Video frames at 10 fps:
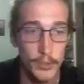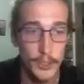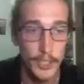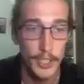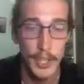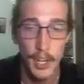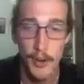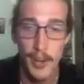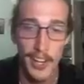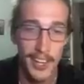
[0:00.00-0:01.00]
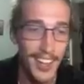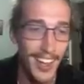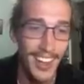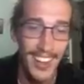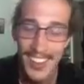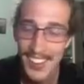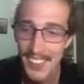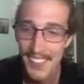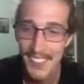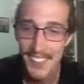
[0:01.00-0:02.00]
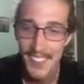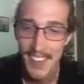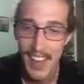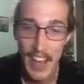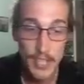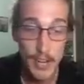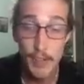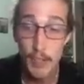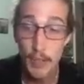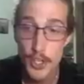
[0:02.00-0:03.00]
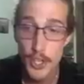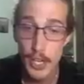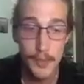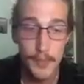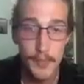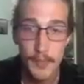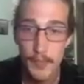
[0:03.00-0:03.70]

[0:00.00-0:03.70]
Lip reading: Should have done that already. Outside foot pushing in.